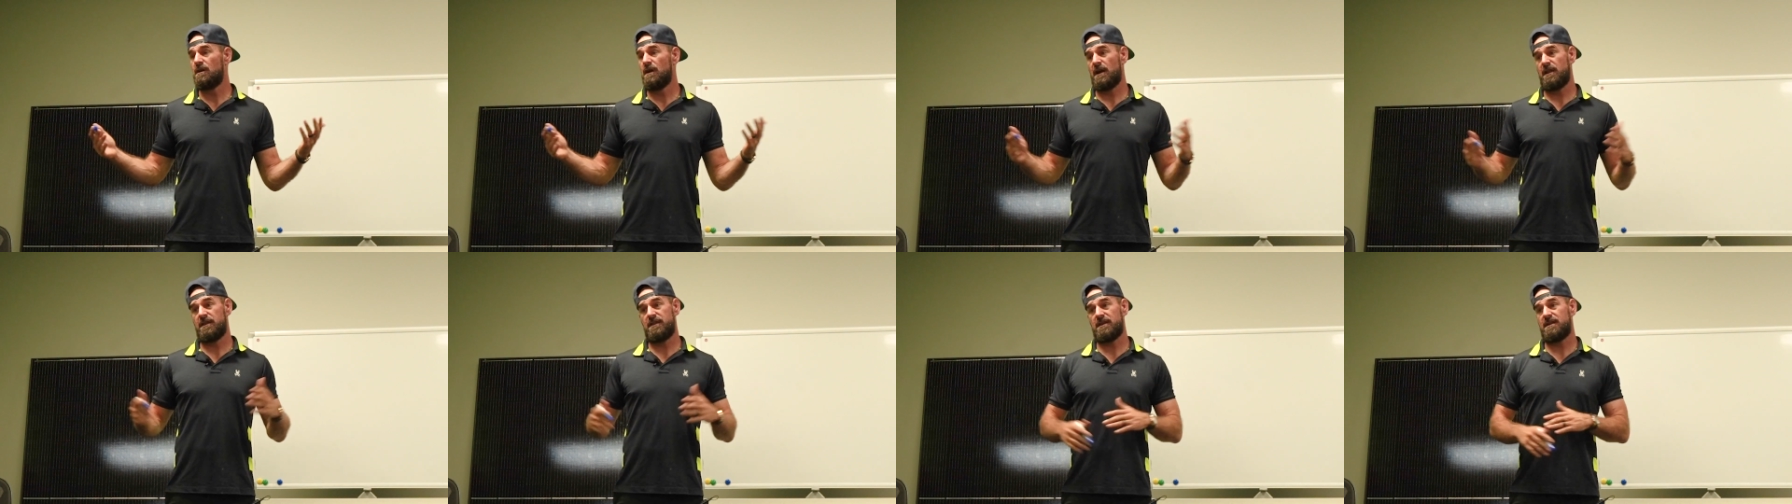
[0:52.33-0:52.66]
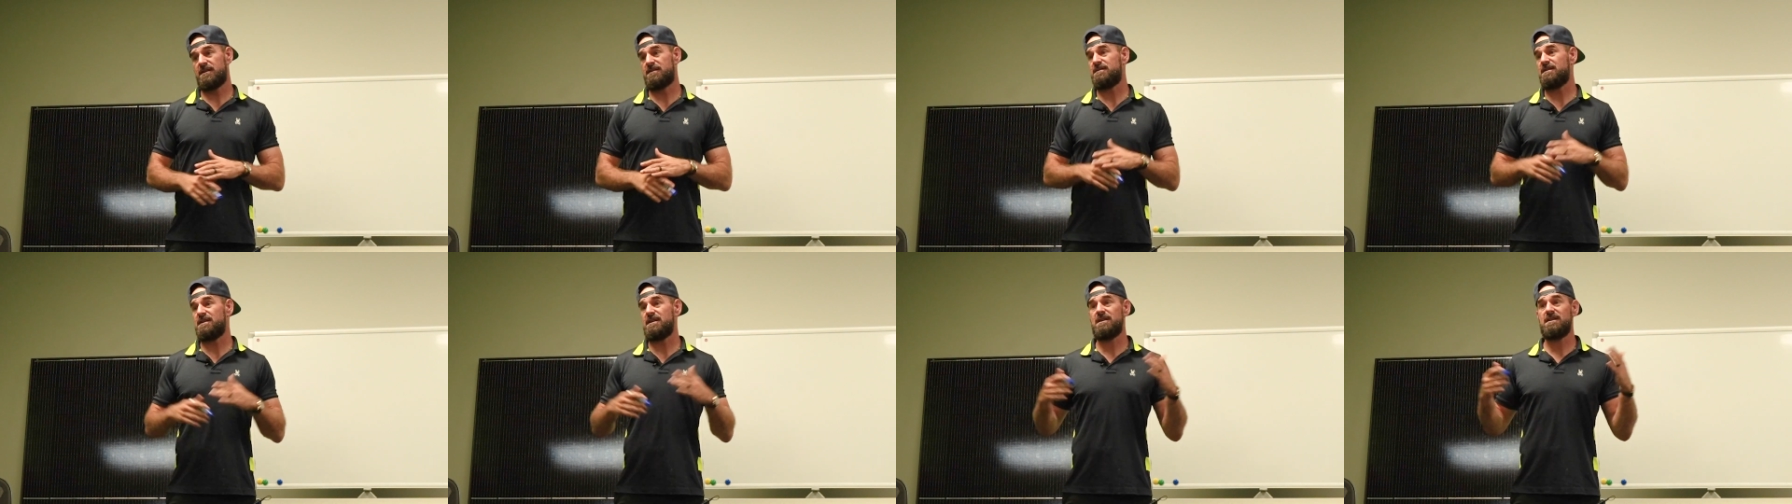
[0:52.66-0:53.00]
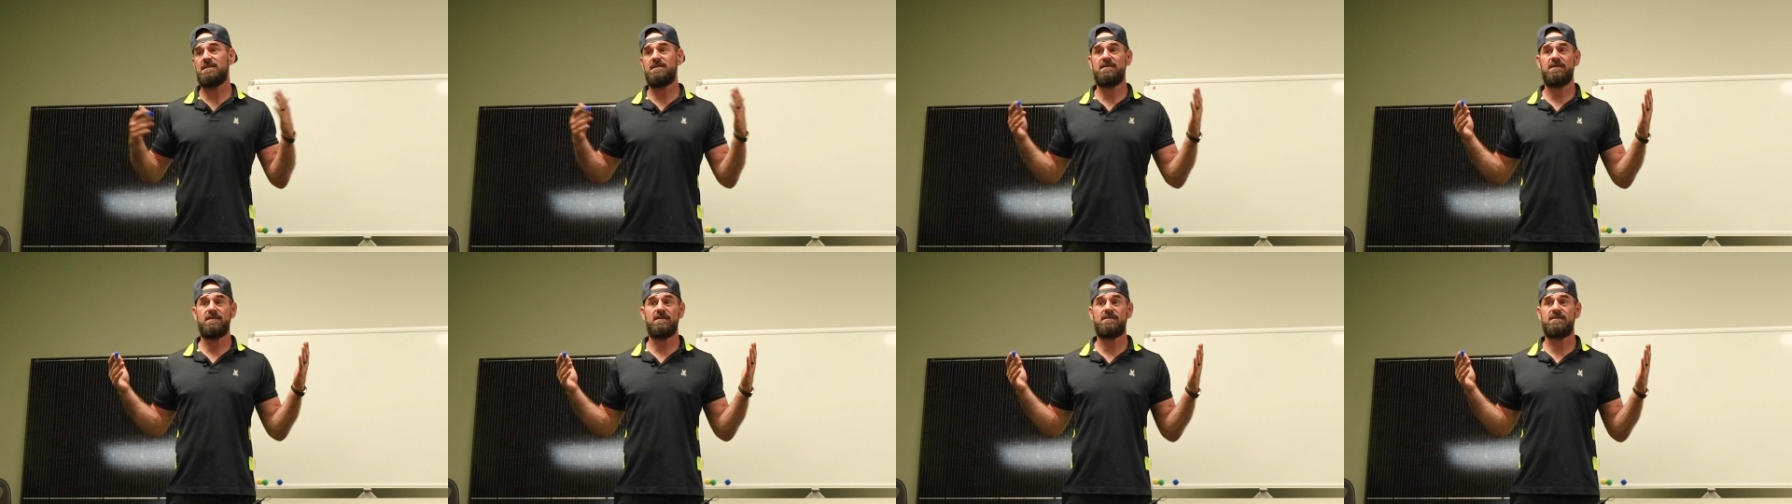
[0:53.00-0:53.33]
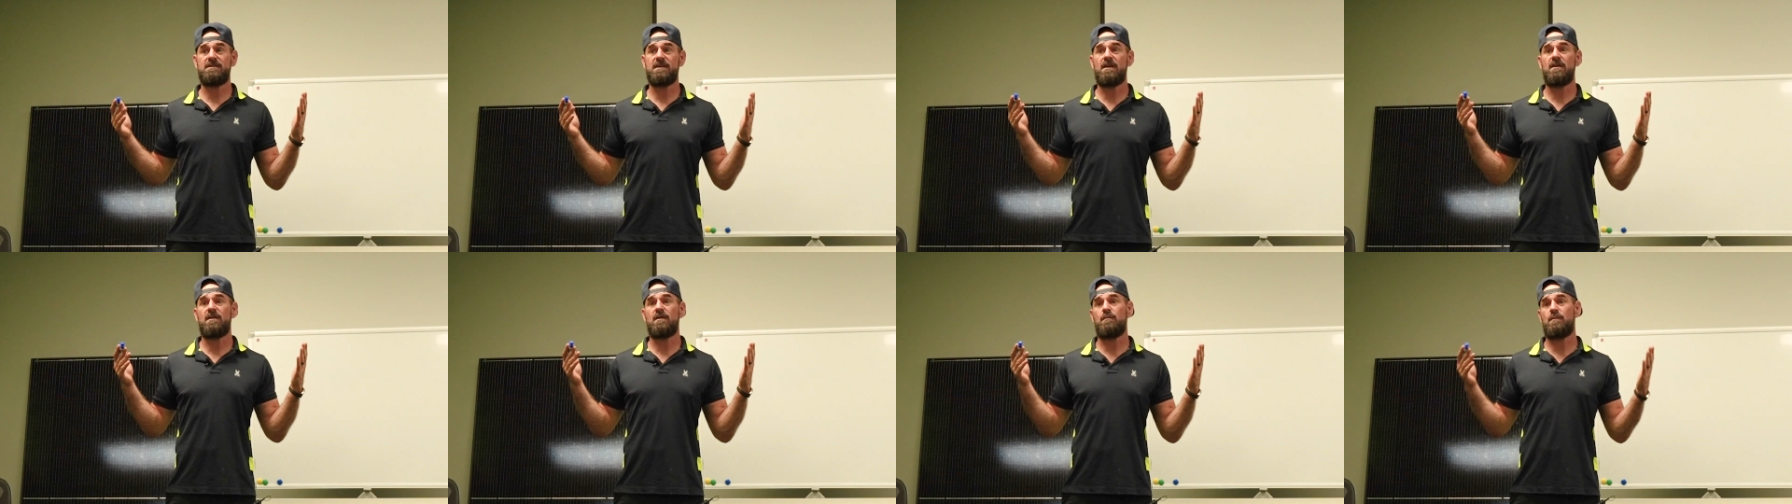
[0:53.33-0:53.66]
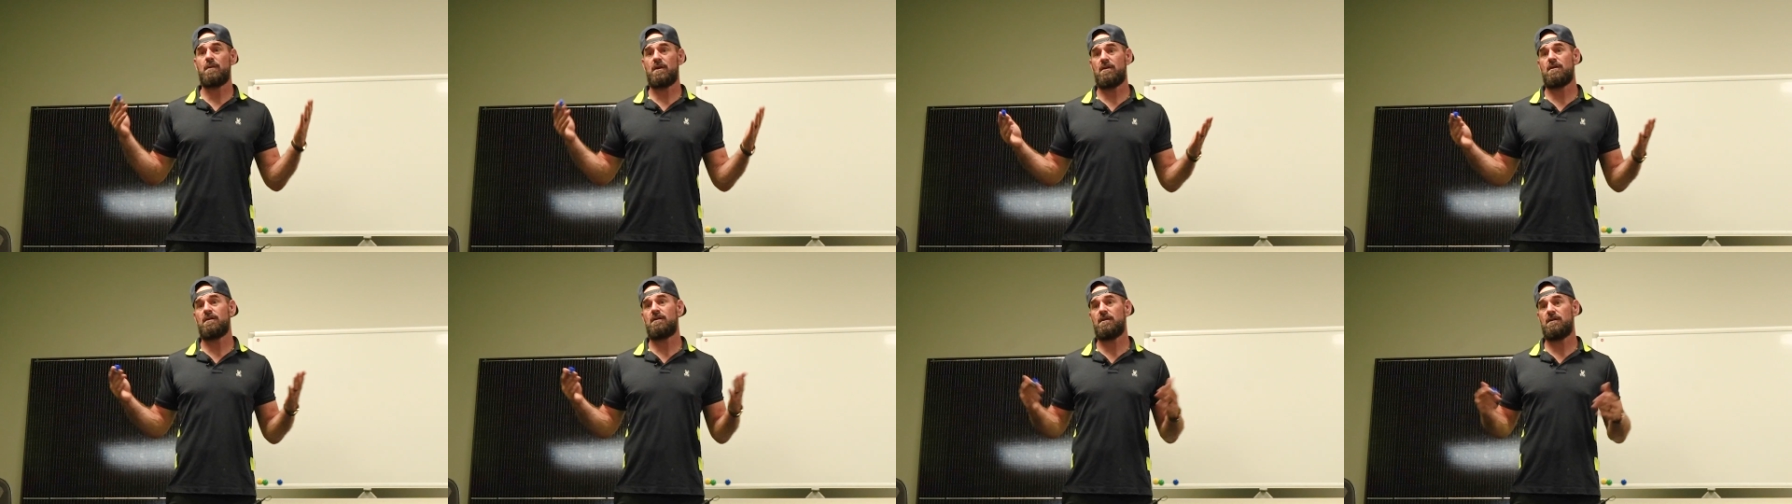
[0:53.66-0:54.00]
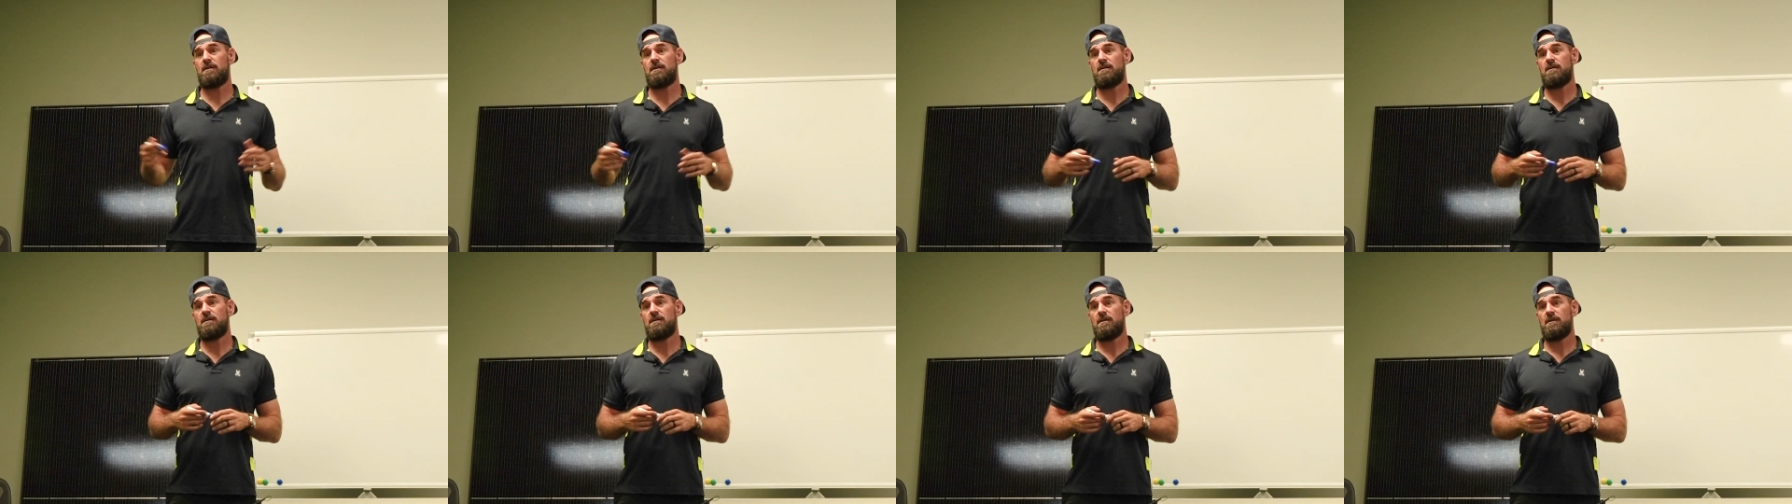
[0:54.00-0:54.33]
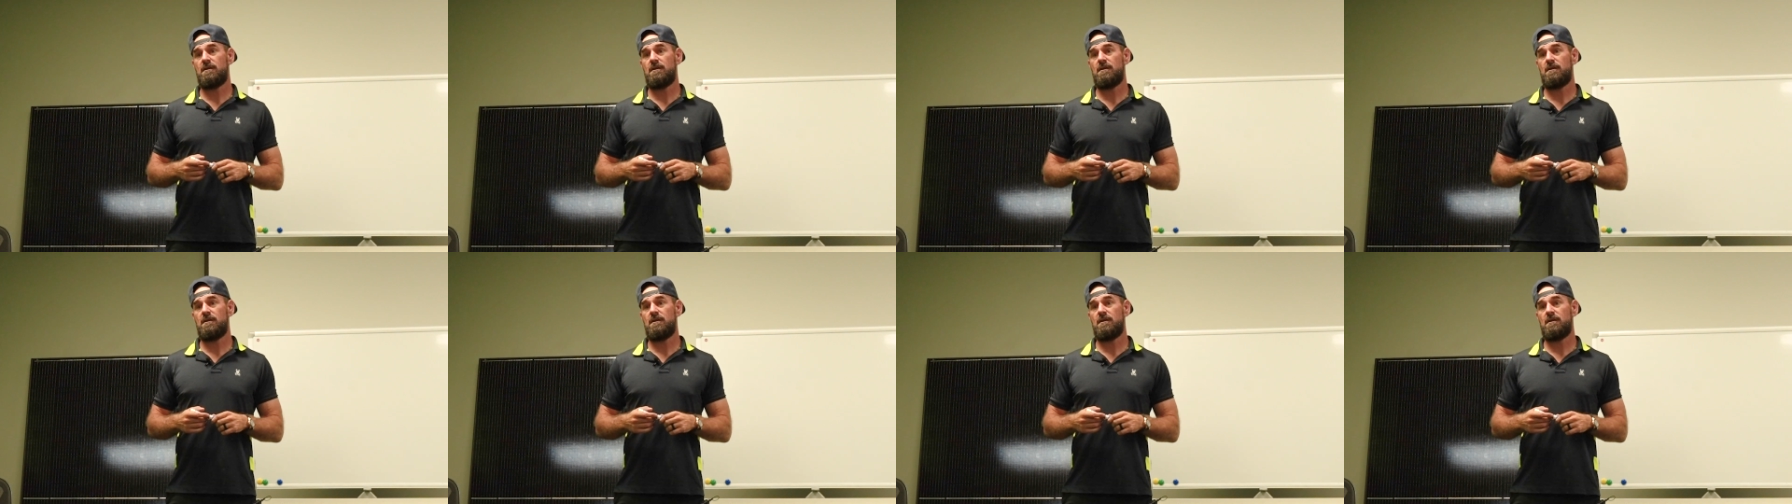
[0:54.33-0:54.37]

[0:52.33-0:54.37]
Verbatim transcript: I think it's the easiest sell in America.